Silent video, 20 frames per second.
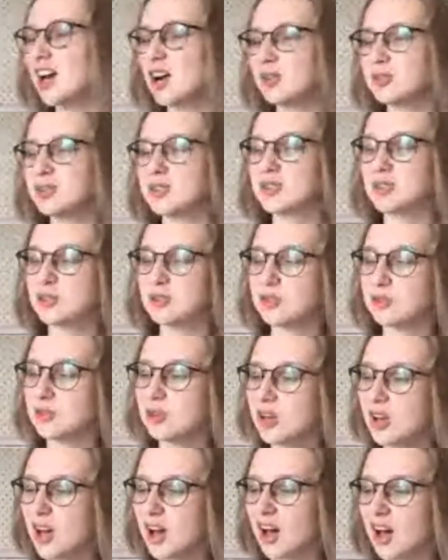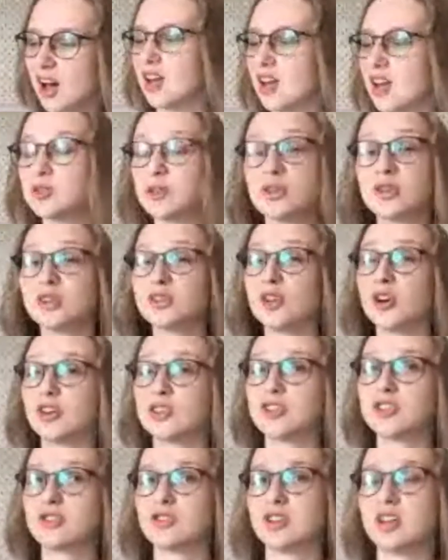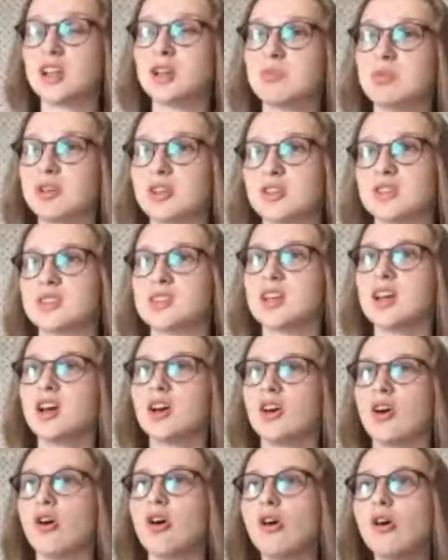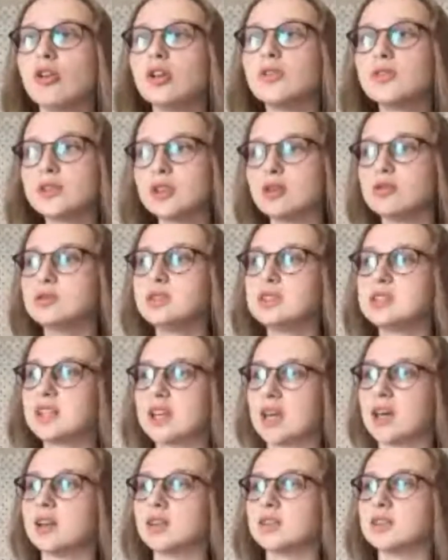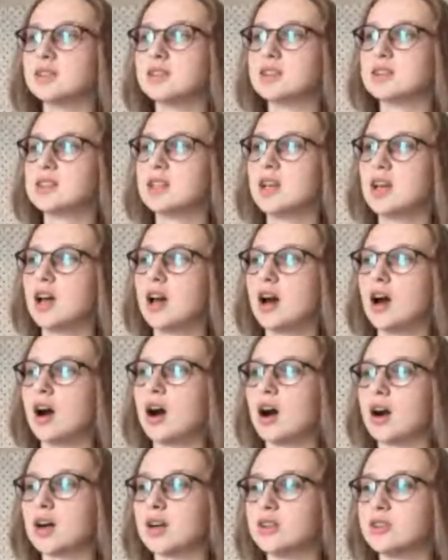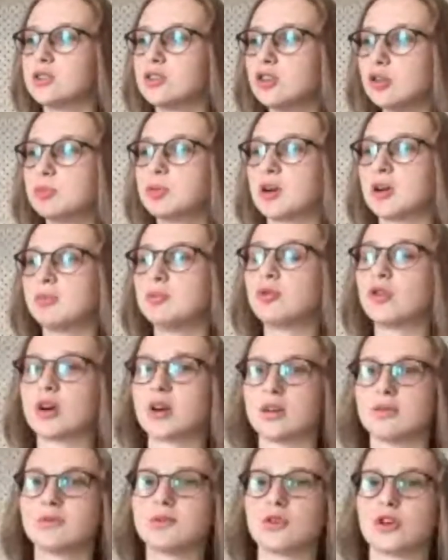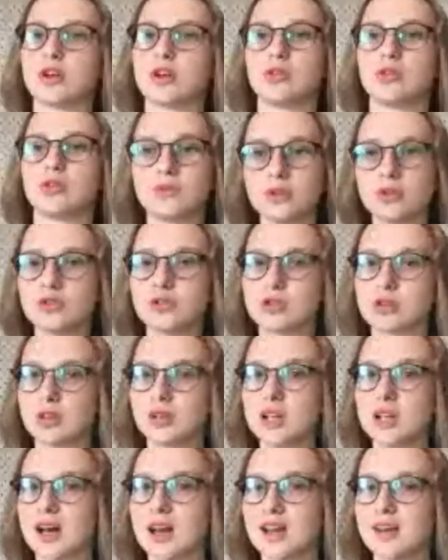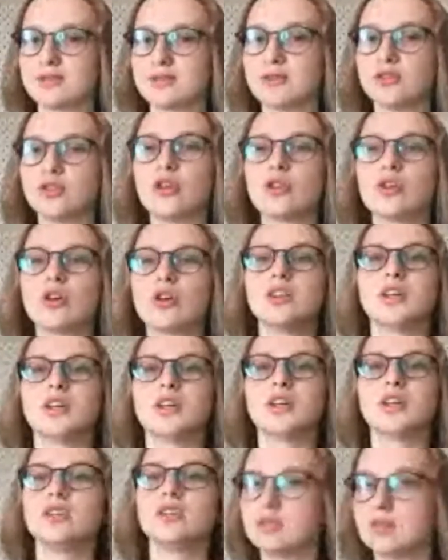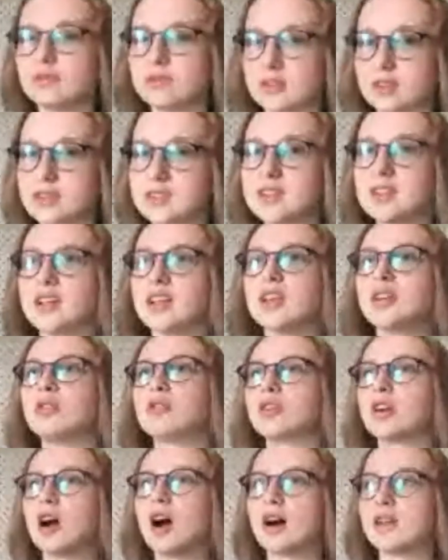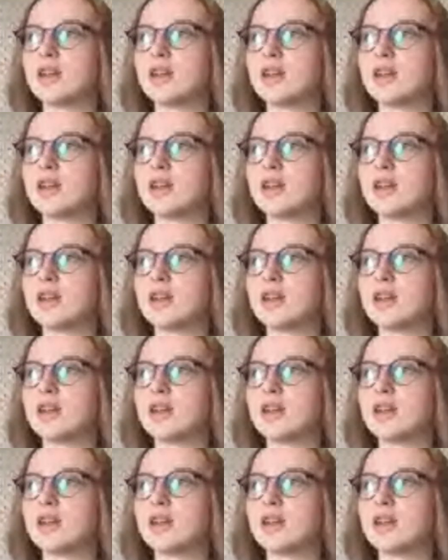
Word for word: how to uh, do your laundry, because all of those skills are super important for your future life, not only in university or